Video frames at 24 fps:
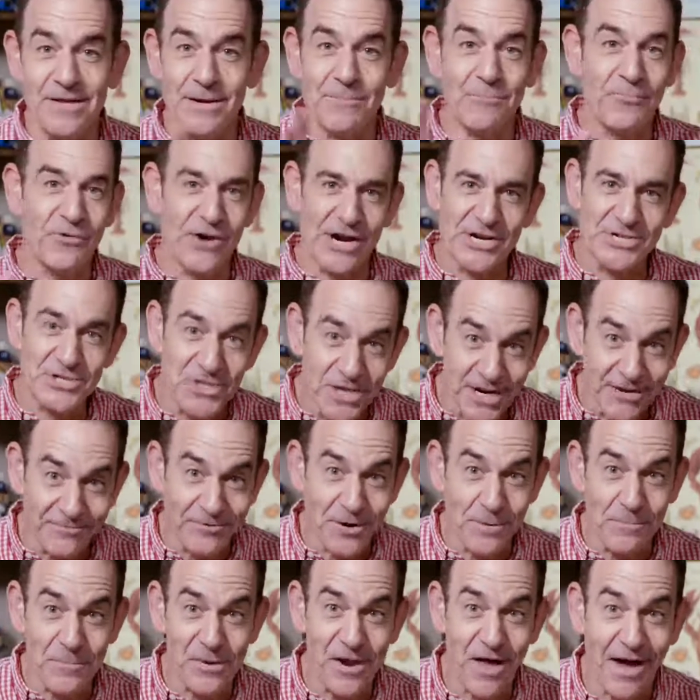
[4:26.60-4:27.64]
the impression of
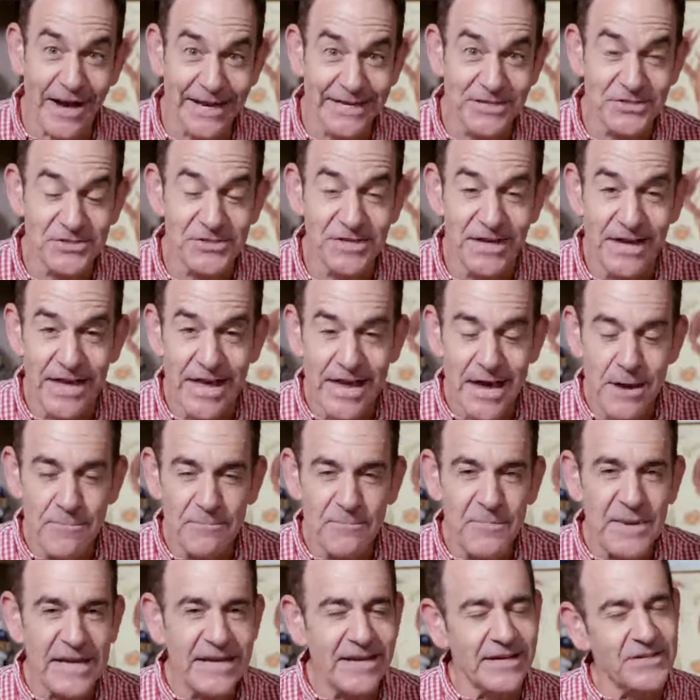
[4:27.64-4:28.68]
compliance,
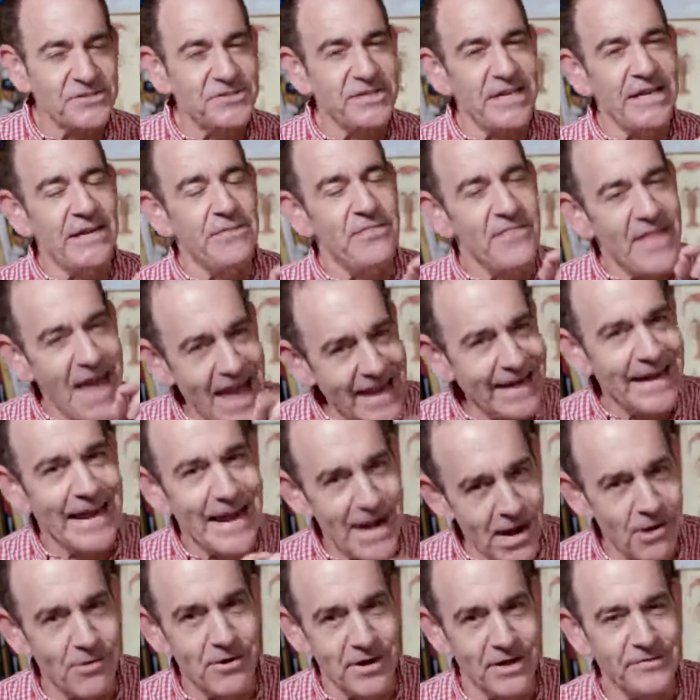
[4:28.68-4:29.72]
because in that
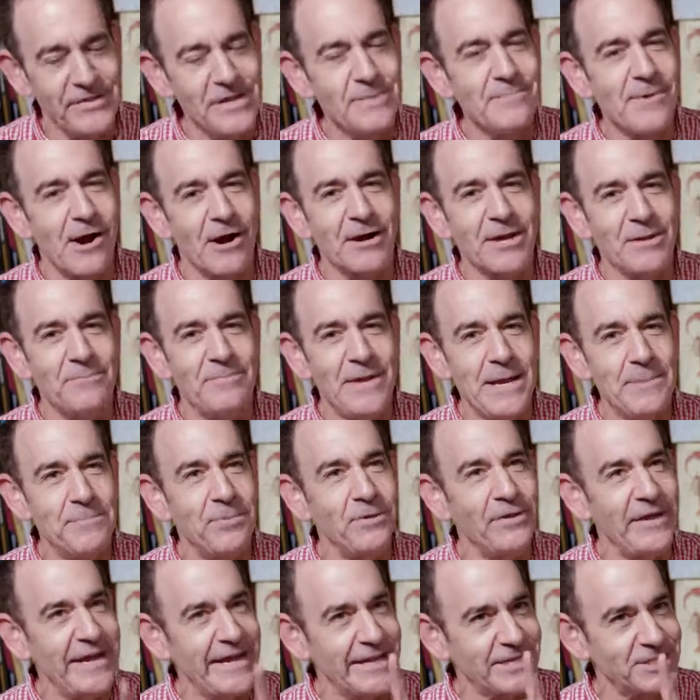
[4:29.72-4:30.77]
era, the American
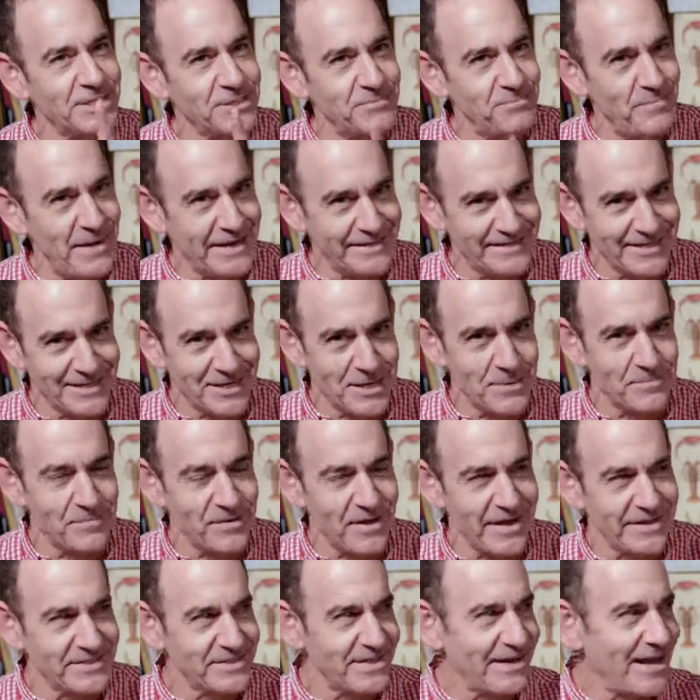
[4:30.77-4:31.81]
people expected
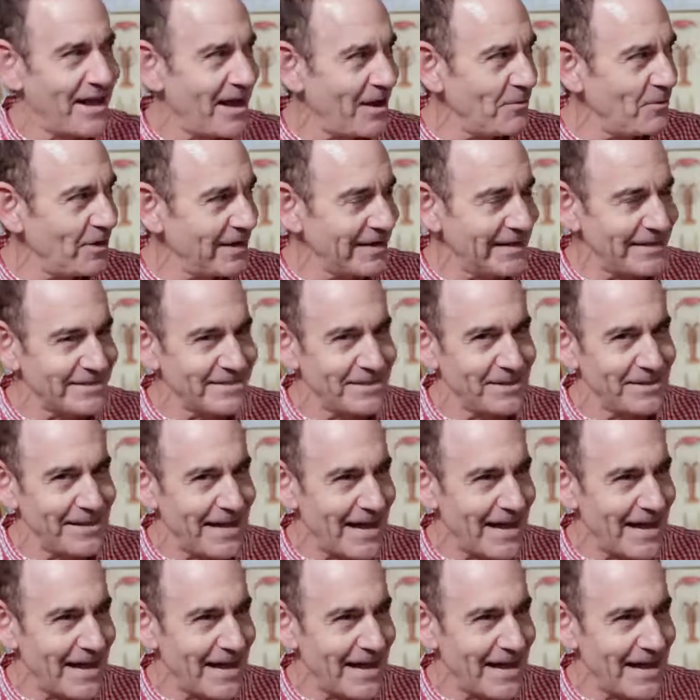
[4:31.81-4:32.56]
compliance. And I want to get to